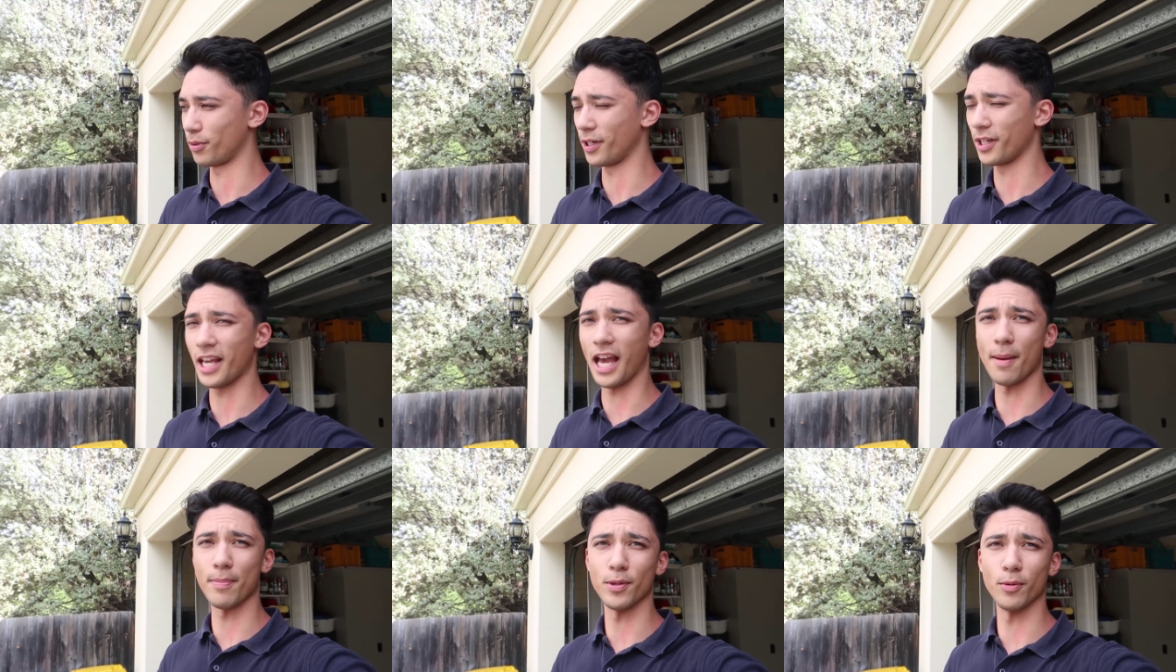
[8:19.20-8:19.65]

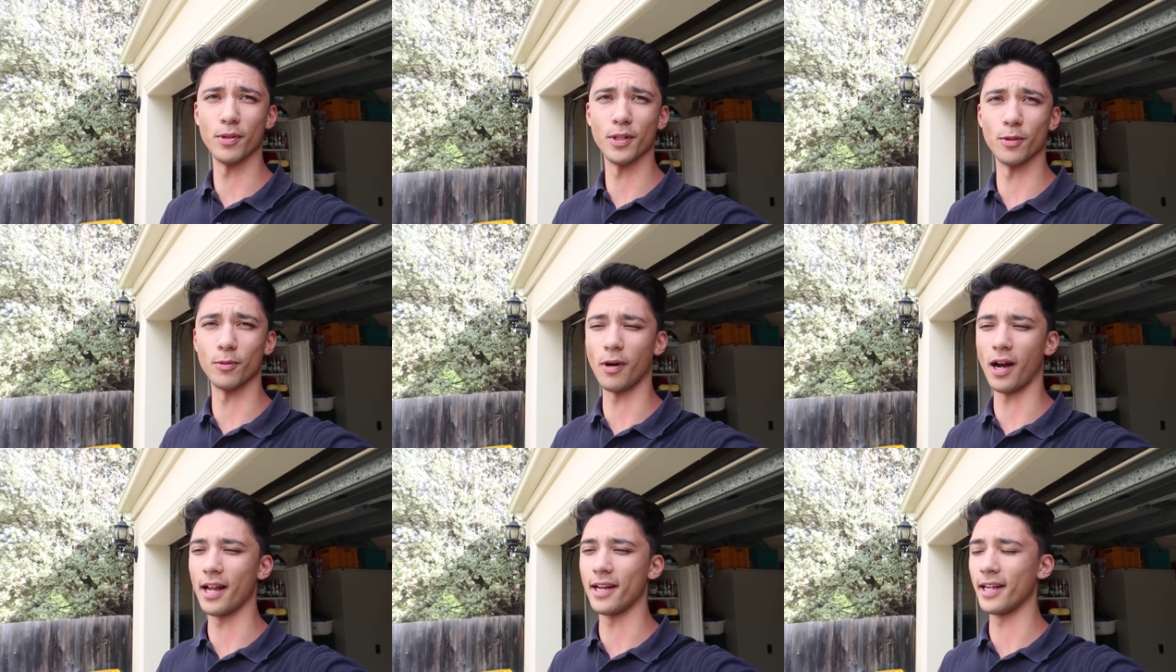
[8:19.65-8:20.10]
Pretty happy with
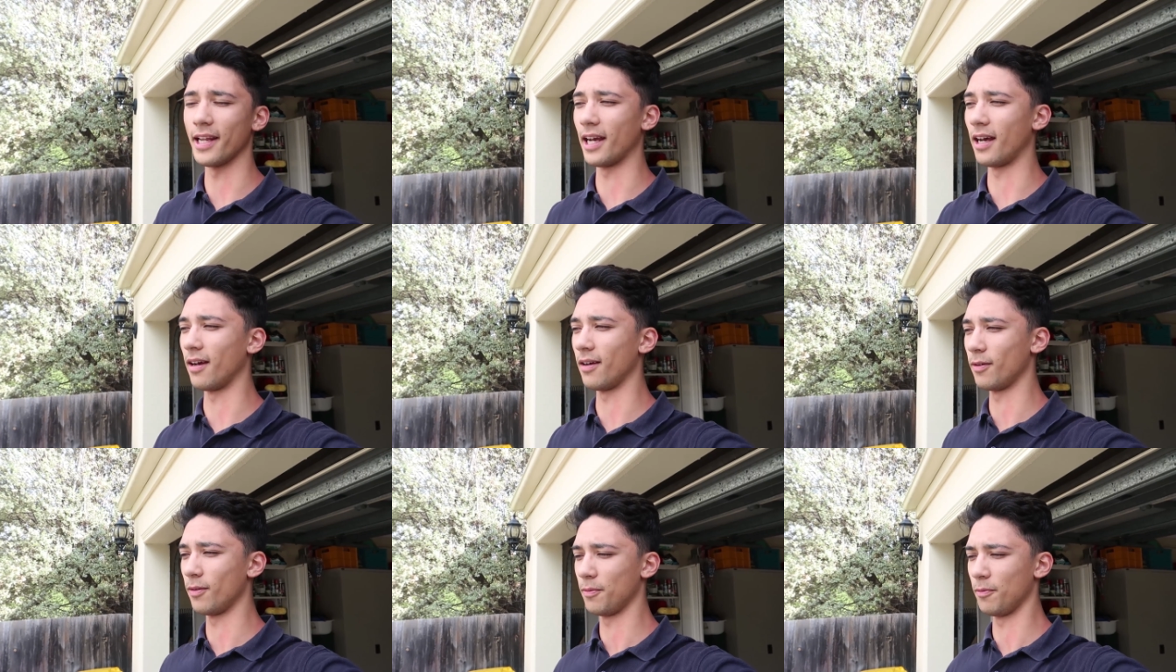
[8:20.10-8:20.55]
it right
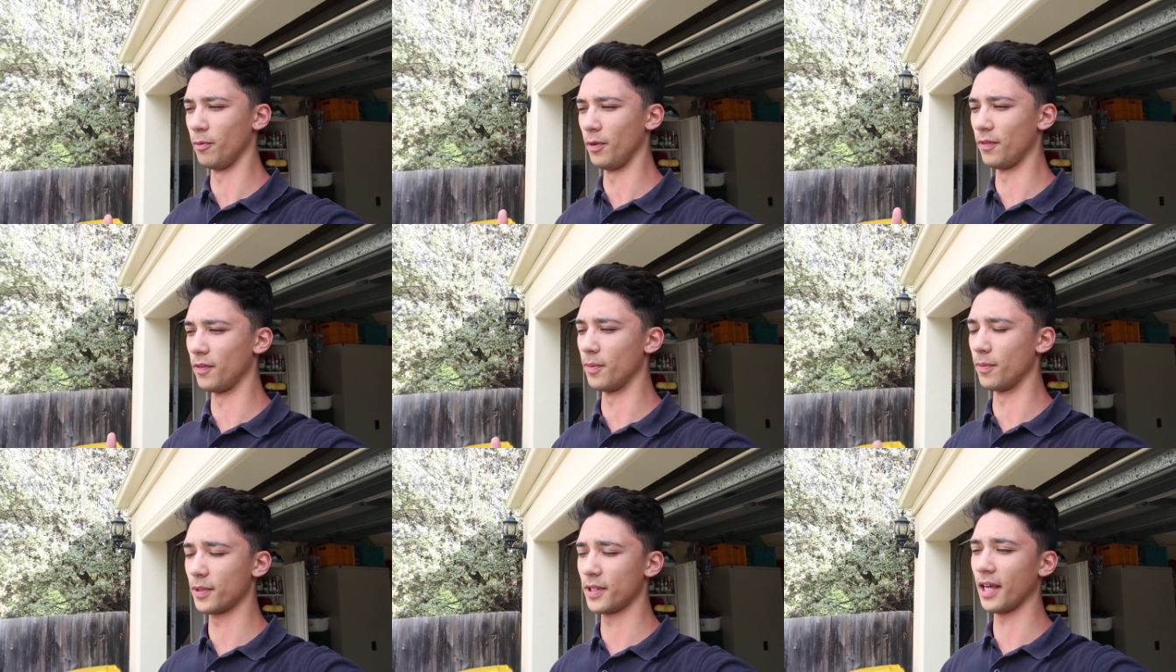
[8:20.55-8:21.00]
now,
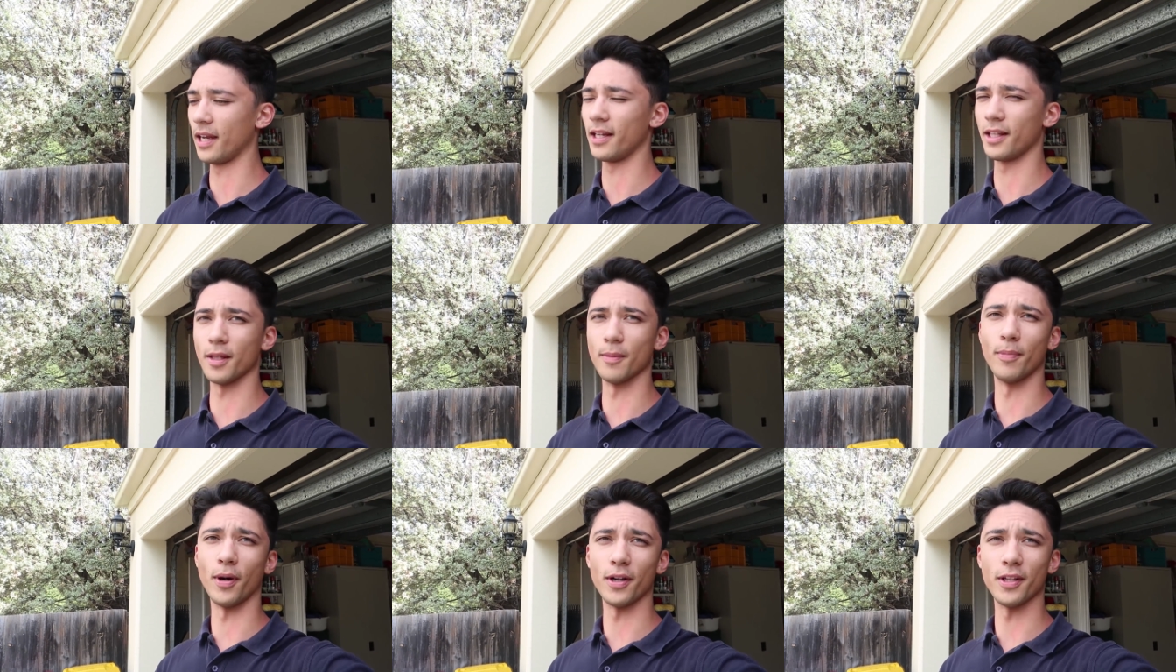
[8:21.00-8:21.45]
with
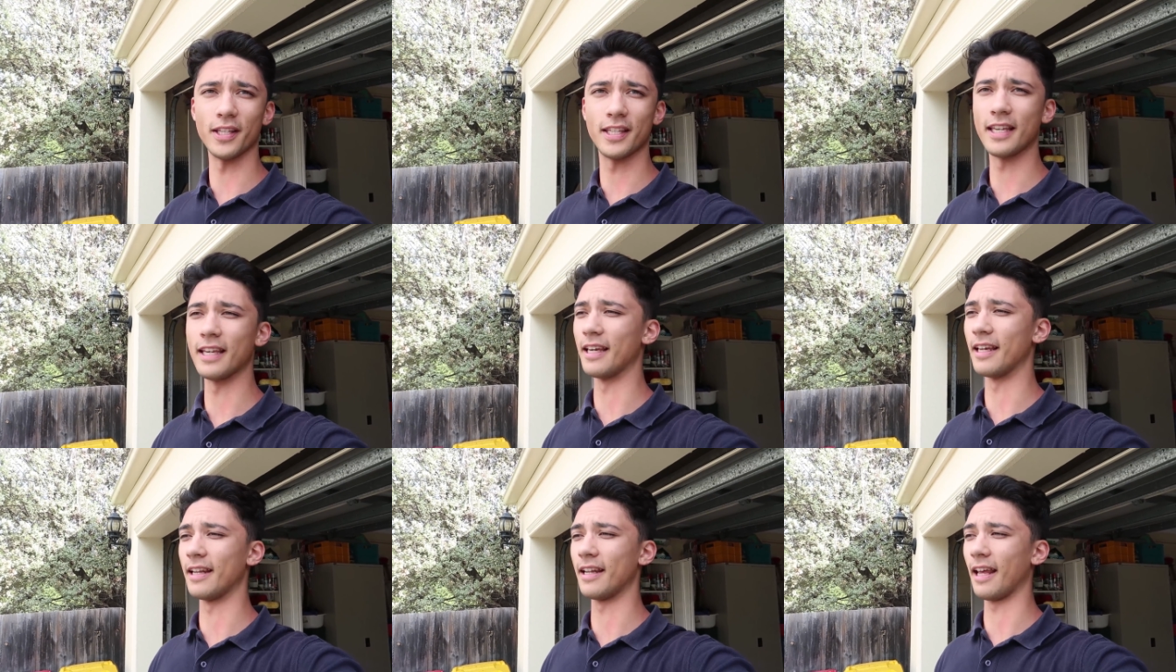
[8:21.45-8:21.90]
getting the body
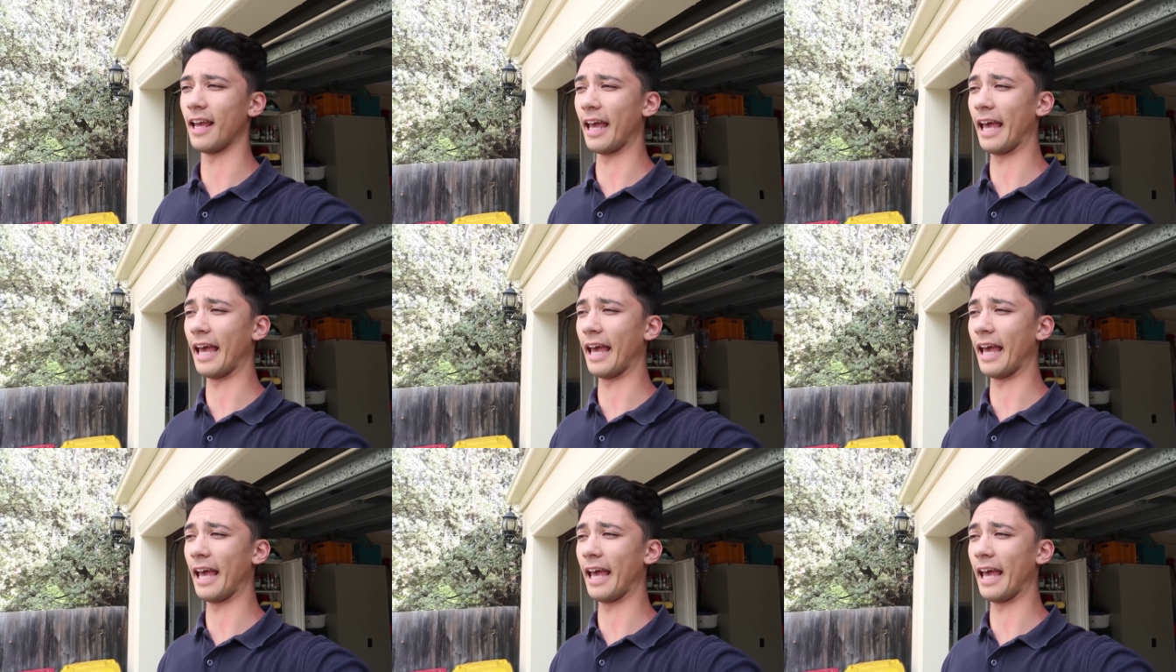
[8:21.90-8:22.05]
kit